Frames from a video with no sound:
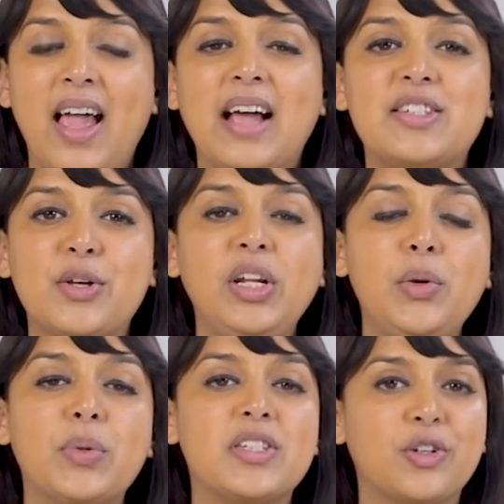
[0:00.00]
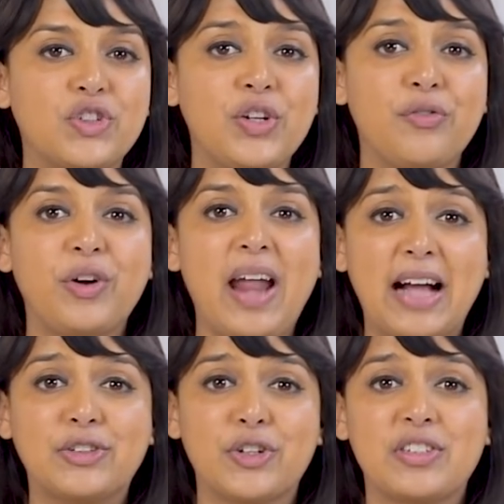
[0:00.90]
as Sony was searching for an
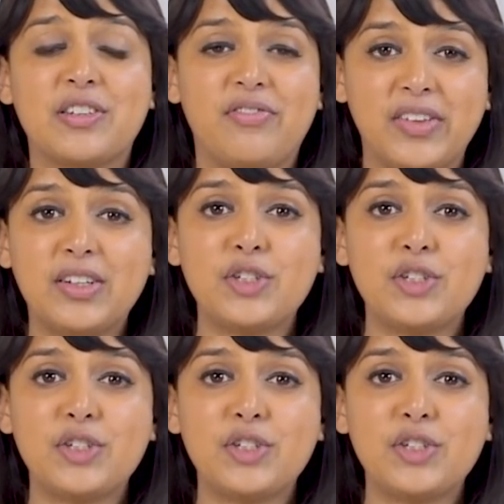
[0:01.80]
actor to fill